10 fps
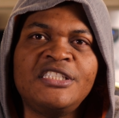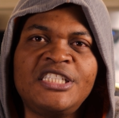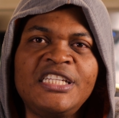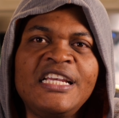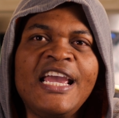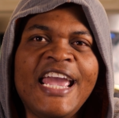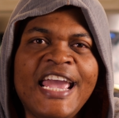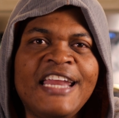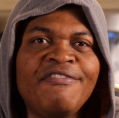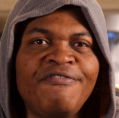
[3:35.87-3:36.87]

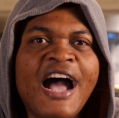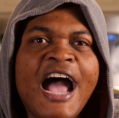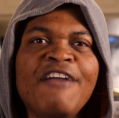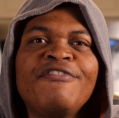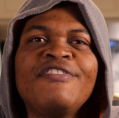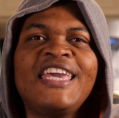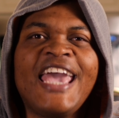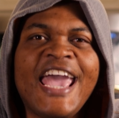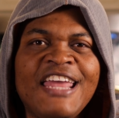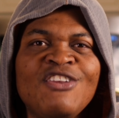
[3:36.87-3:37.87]
G85,
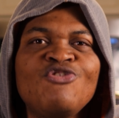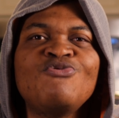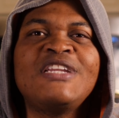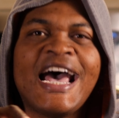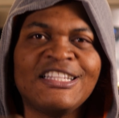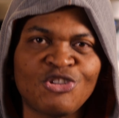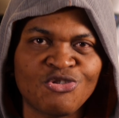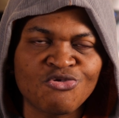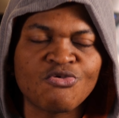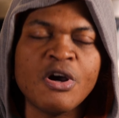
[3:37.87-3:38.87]
can do that
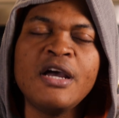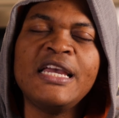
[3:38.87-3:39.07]
too.